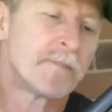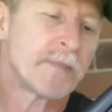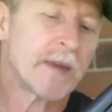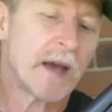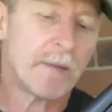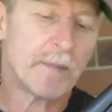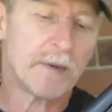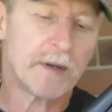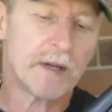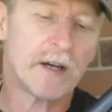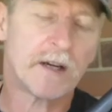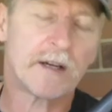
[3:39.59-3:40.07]

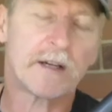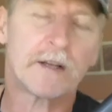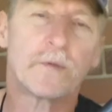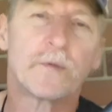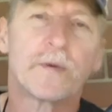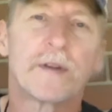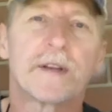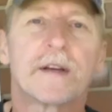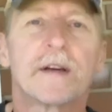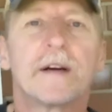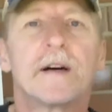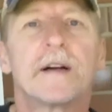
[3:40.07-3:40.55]
I've been hunting
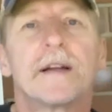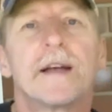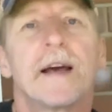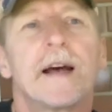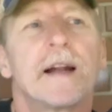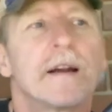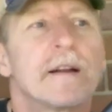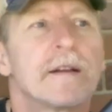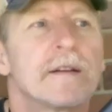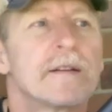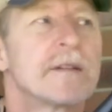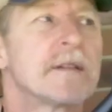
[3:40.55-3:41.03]
with a gun,
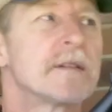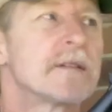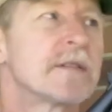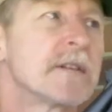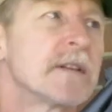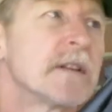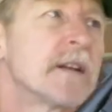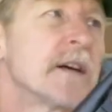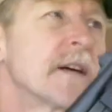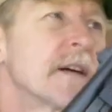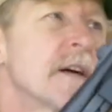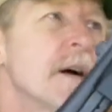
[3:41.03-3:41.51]
had it
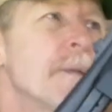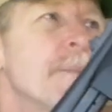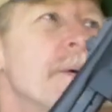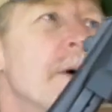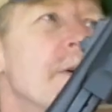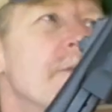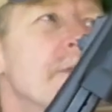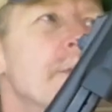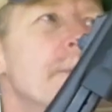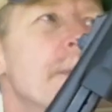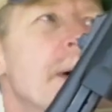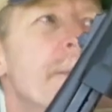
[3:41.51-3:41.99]
slung up
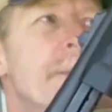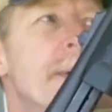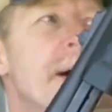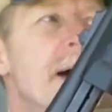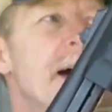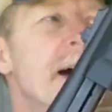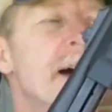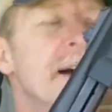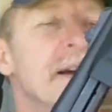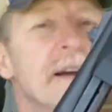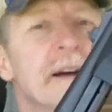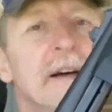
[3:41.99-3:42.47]
over my
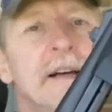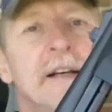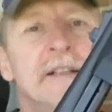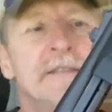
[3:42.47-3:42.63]
back.